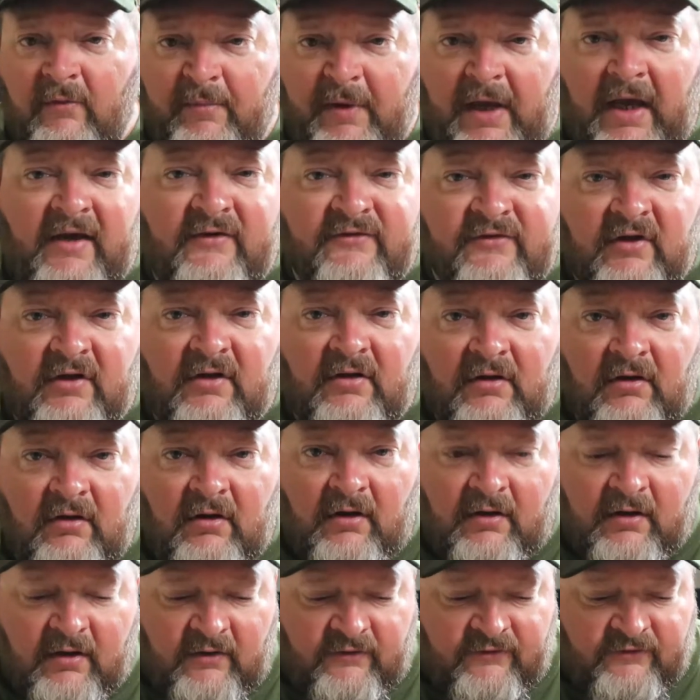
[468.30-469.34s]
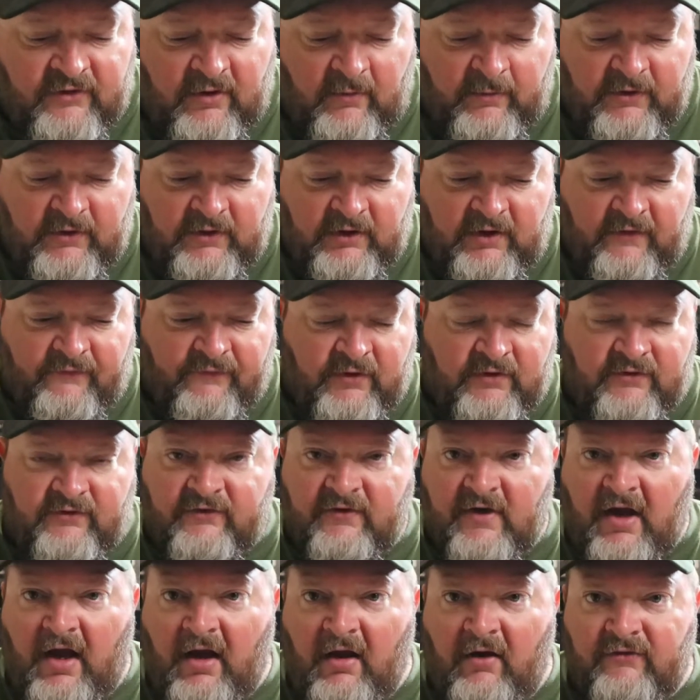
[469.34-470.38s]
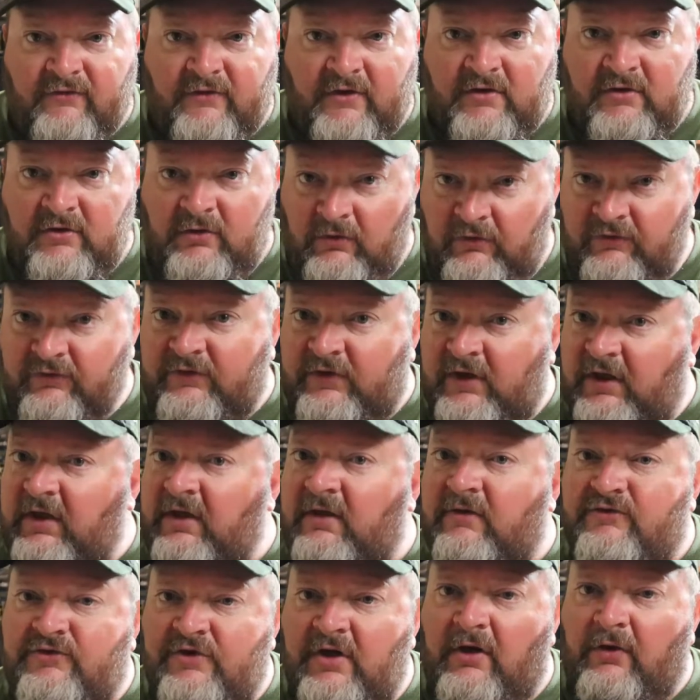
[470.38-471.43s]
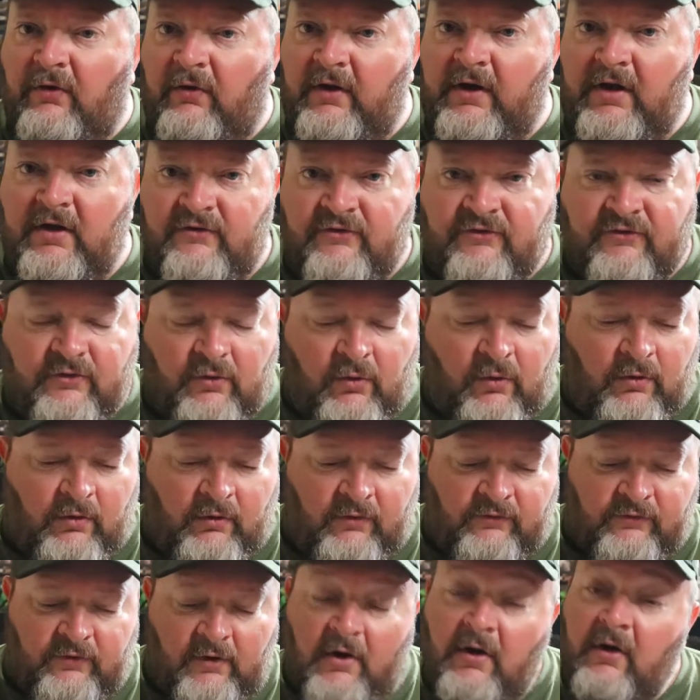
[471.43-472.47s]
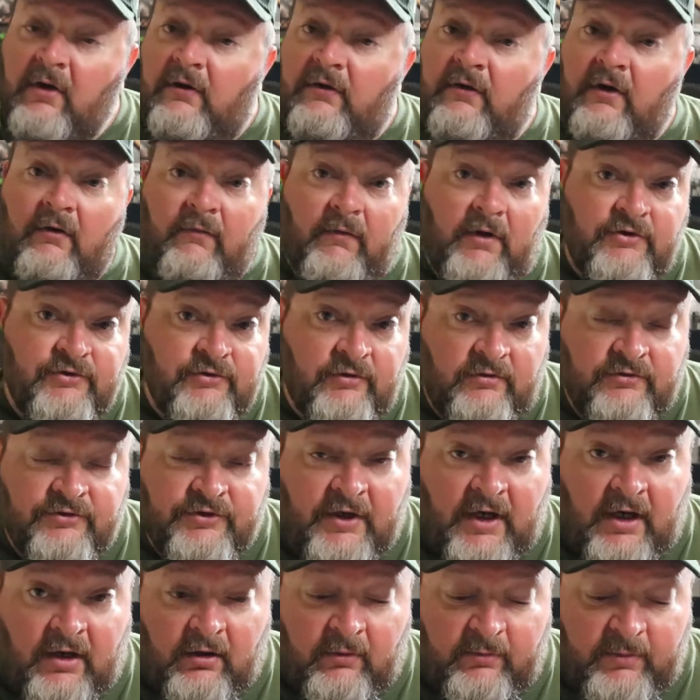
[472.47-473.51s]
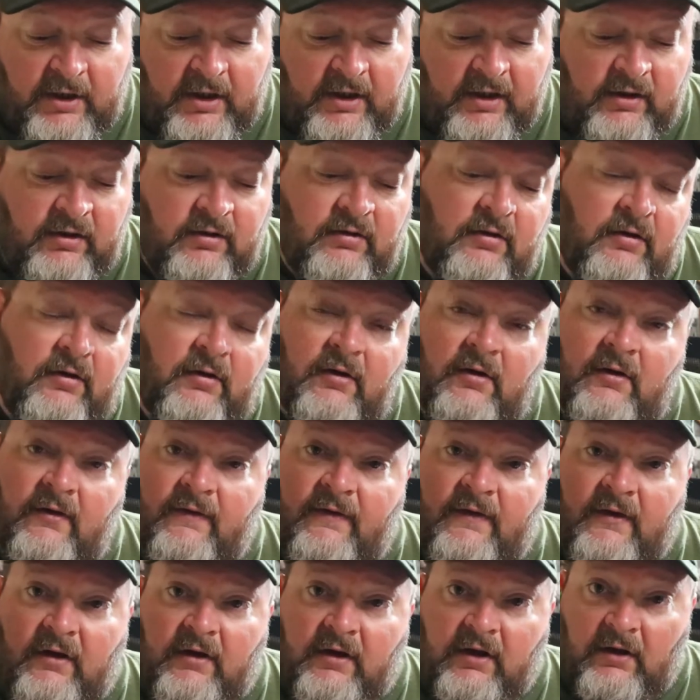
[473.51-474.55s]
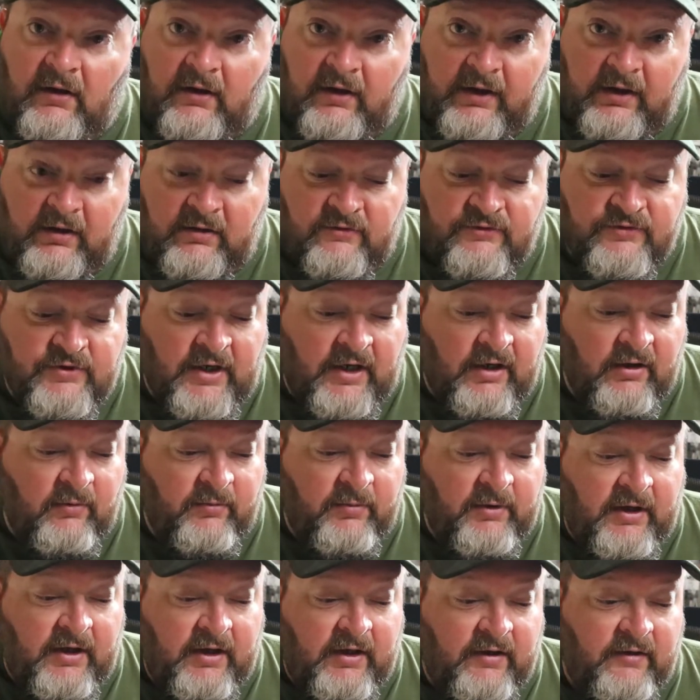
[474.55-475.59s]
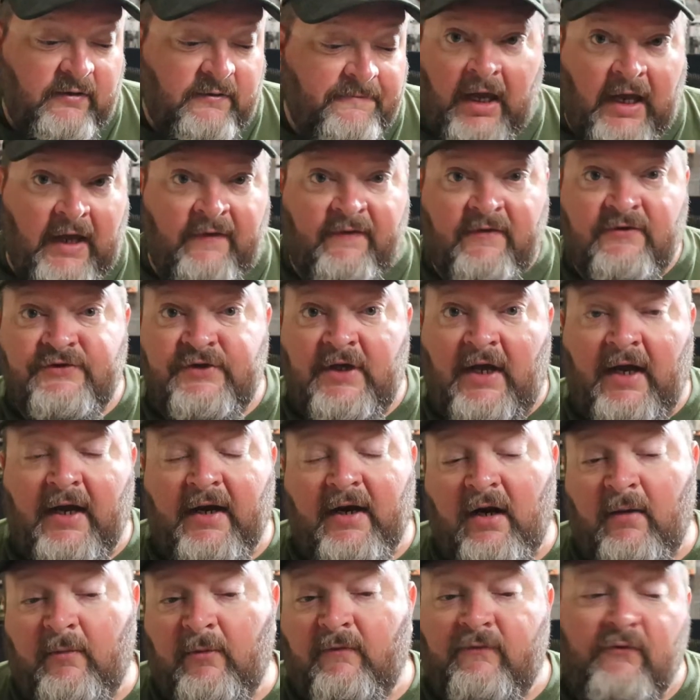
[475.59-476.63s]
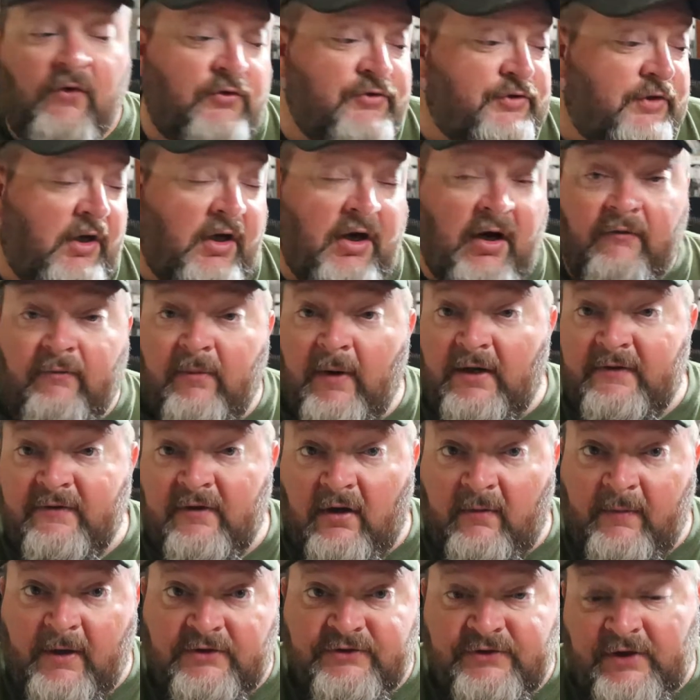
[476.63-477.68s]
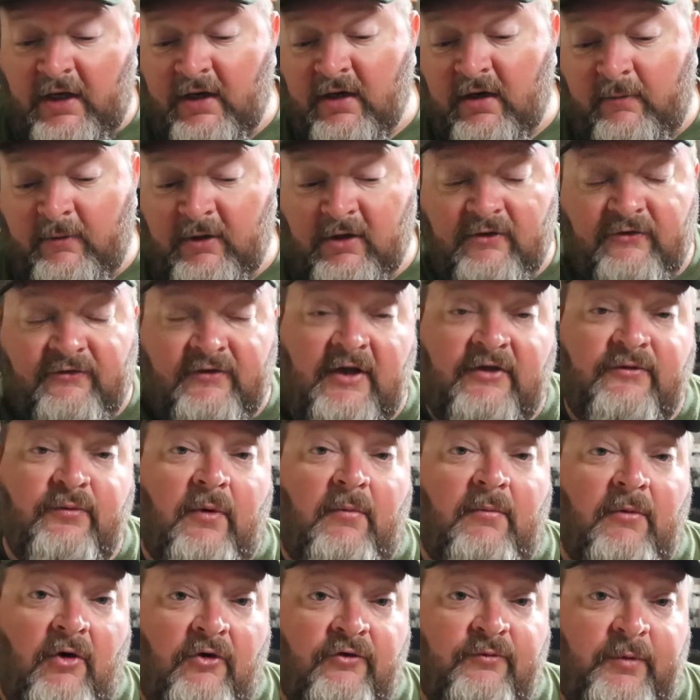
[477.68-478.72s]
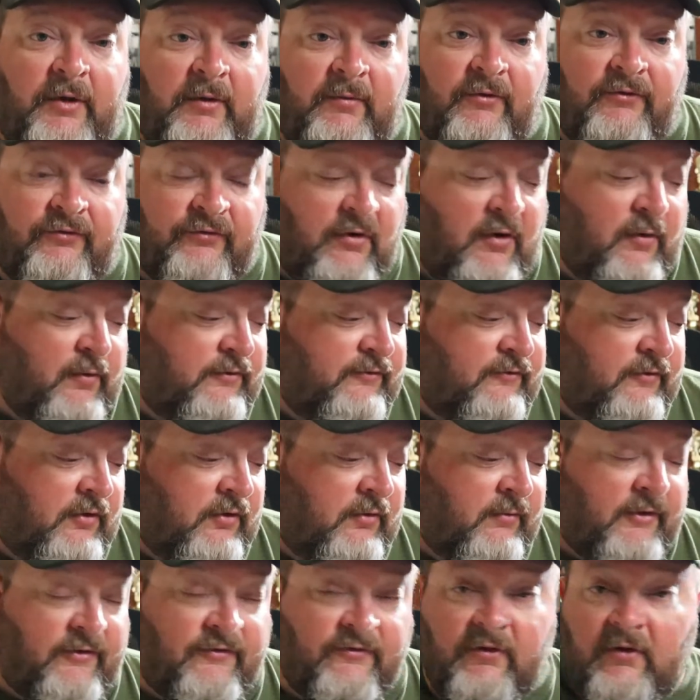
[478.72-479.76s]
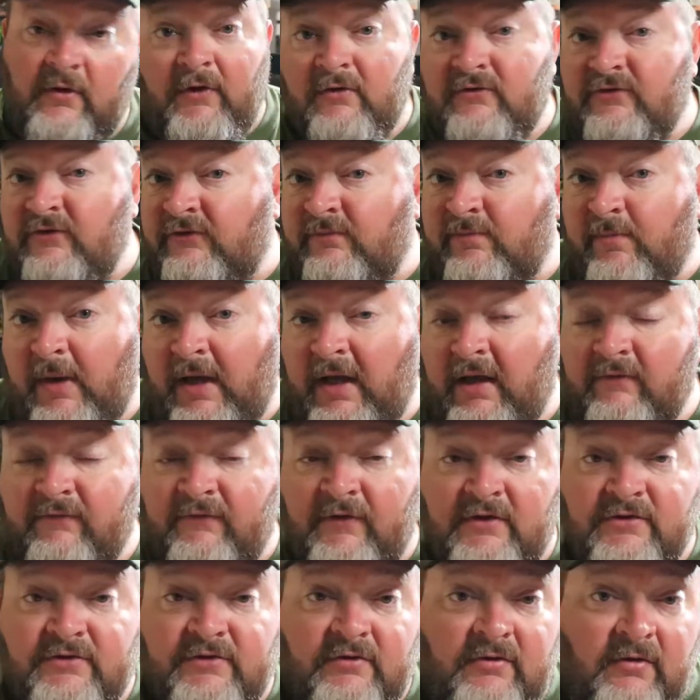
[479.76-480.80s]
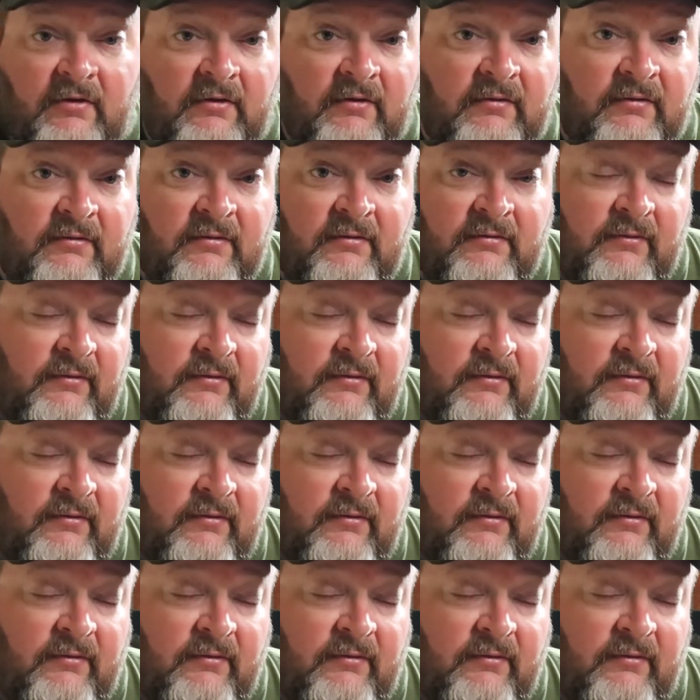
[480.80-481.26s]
a basic look at some of the different styles that you'll see generally in stores. The original chatterbait, the Elite Chatterbait, and the Jackhammer. Of course, you hear everybody talk about Jackhammer because that's what most people throw in tournaments. If you're just bank fishing or,